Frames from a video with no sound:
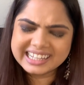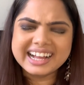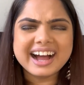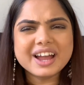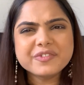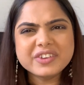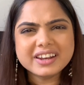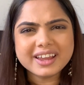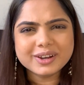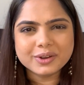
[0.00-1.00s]
feel
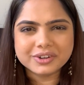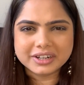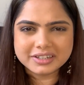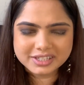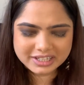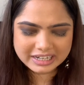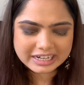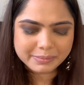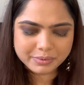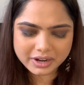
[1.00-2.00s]
like L'Oreal is a
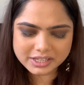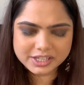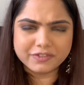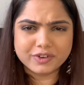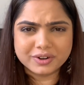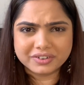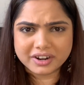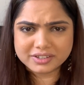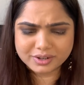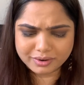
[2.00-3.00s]
little pricey for a
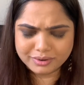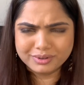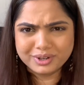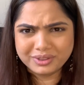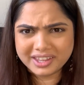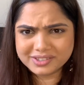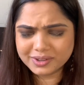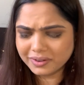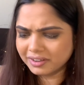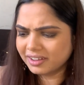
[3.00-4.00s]
drugstore, don't you think
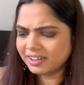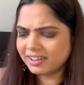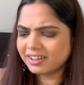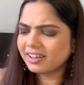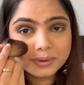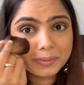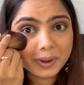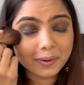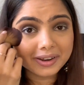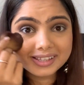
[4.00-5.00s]
so? To be
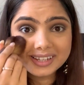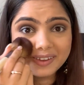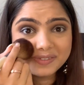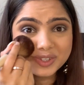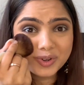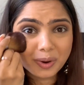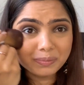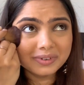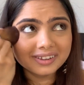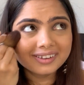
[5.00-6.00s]
honest, I've
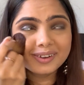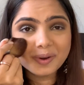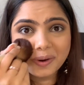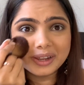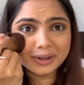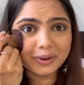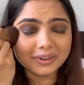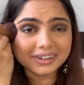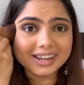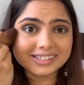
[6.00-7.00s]
stopped calling
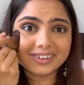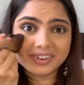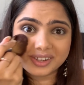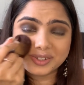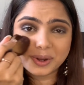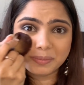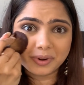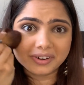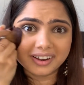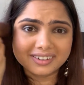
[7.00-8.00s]
L'Oreal as a drugstore
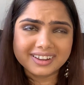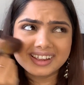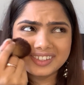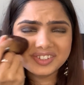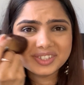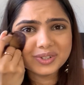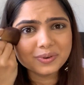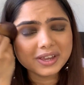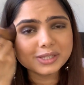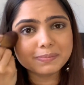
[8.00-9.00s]
product. It's just too
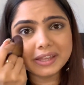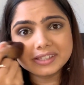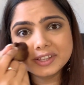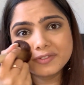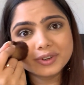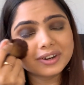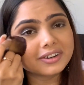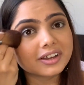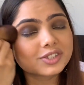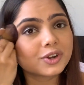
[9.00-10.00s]
expensive for a
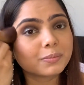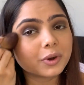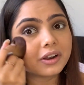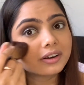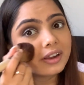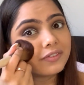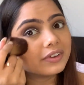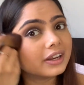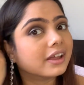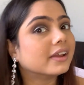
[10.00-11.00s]
drugstore product, I
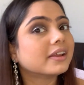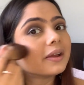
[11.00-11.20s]
feel like.